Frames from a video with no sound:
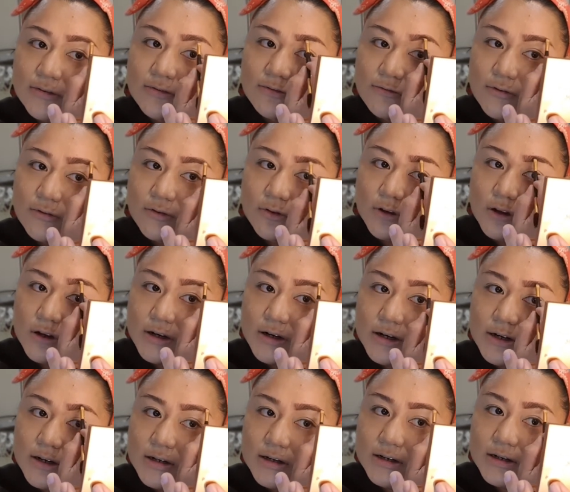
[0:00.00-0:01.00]

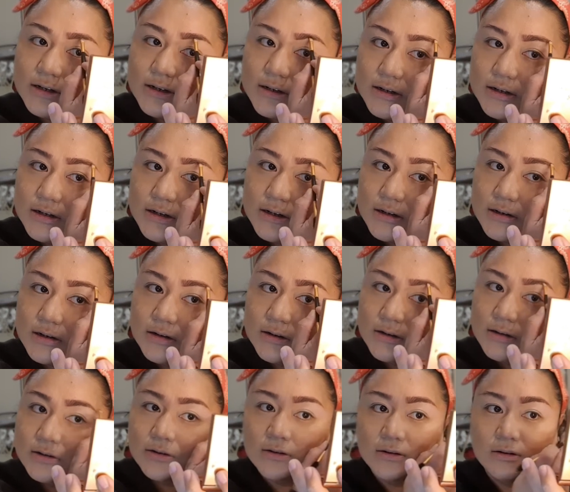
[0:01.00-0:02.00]
fuller.
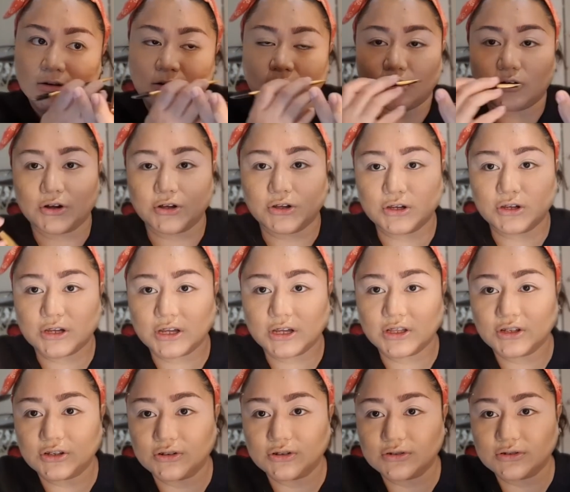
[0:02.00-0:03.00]
Or you
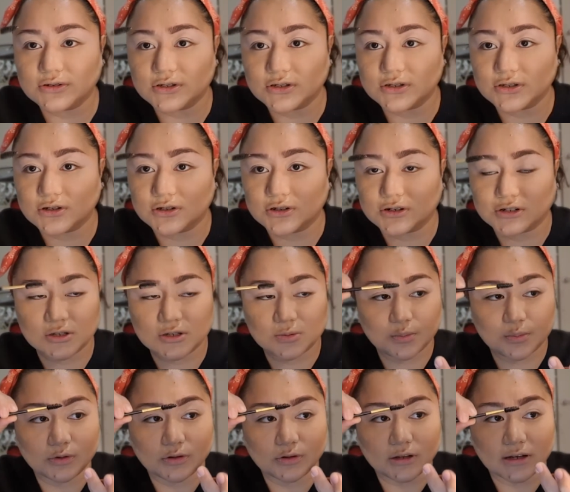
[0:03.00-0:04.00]
can use your
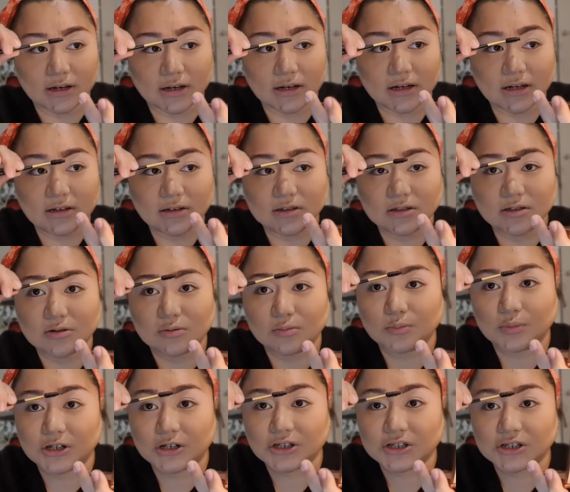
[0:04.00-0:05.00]
spoolie to
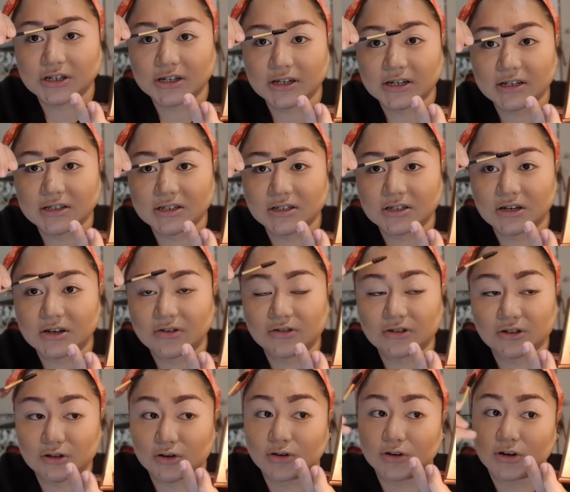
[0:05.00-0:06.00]
brush it
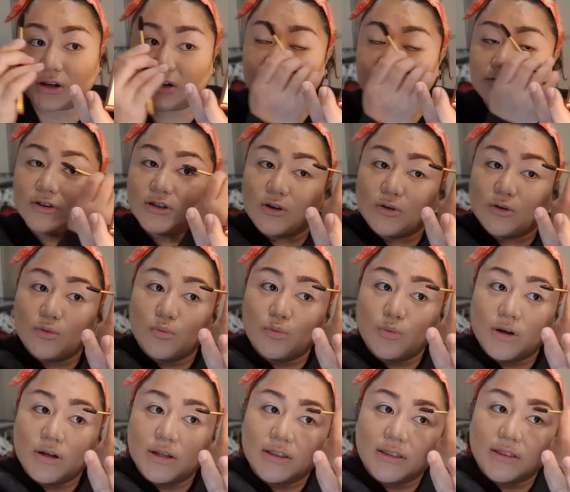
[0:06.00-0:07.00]
if you don't
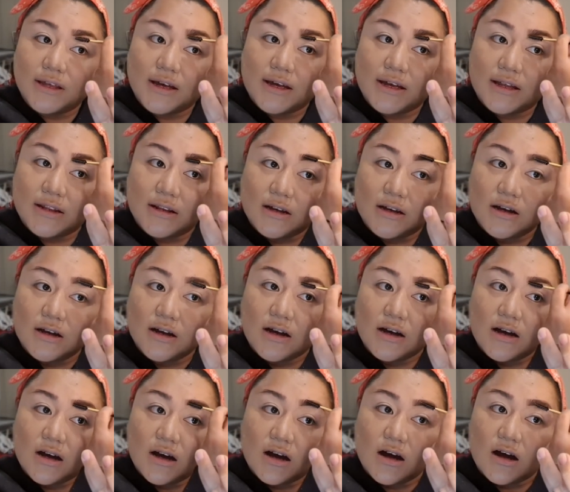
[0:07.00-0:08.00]
want that
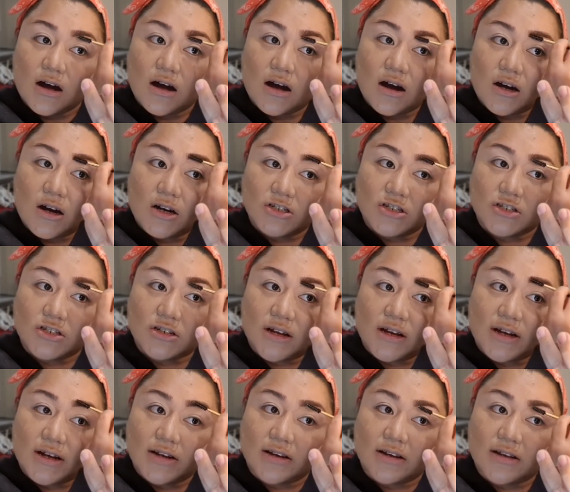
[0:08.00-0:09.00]
harsh
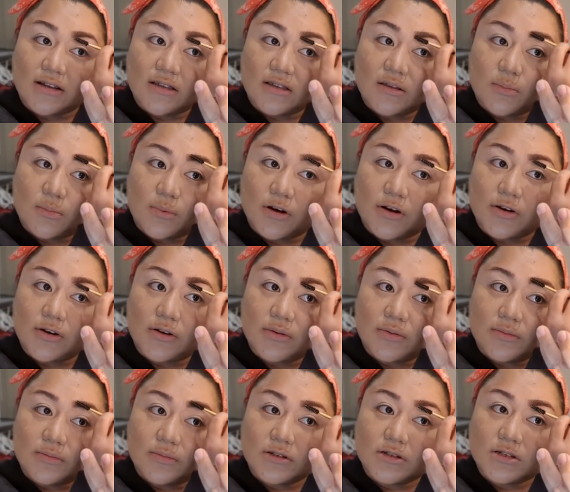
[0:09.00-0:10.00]
line at the
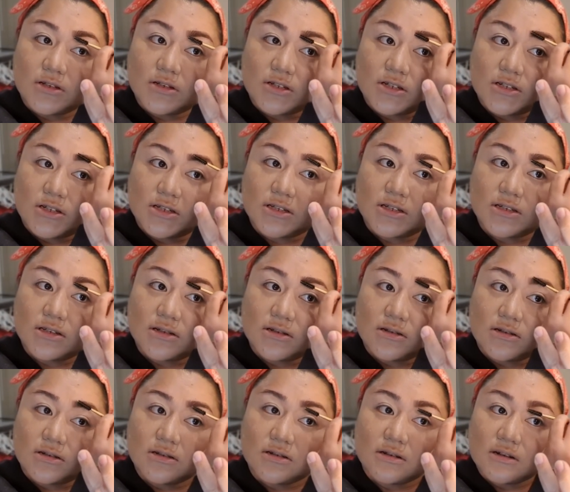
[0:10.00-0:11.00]
bottom. So just
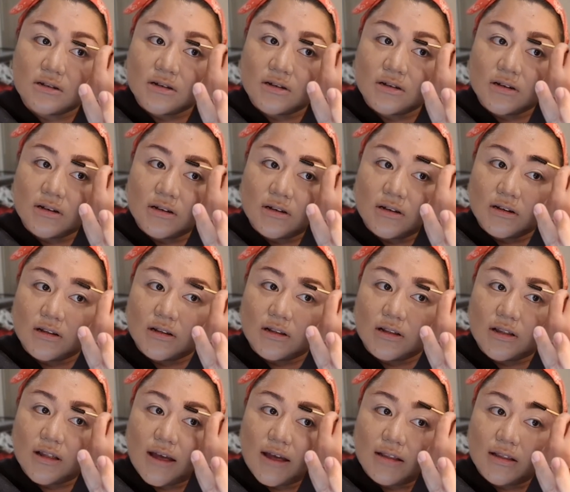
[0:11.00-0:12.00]

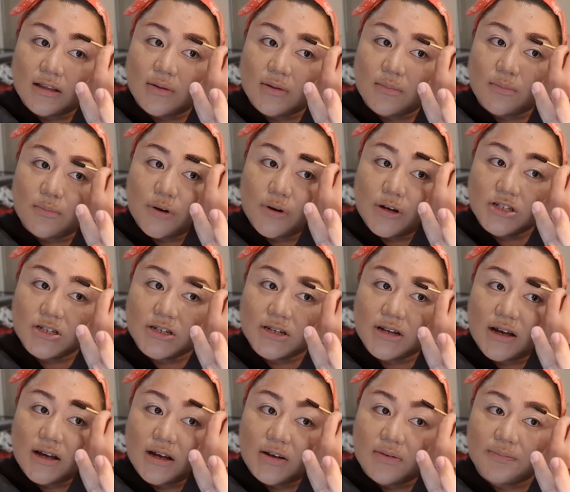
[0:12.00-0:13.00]
lightly brush it
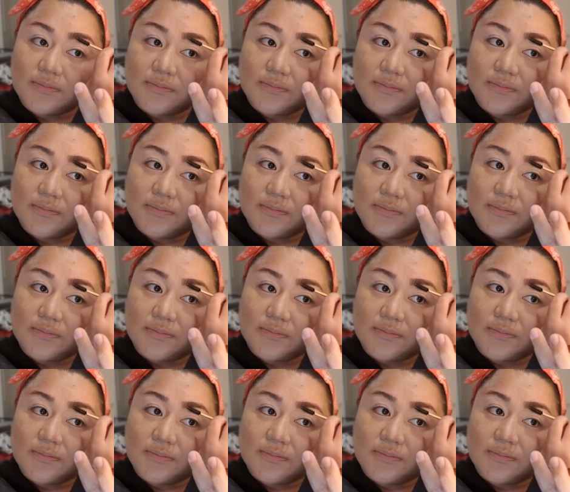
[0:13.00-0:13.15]
up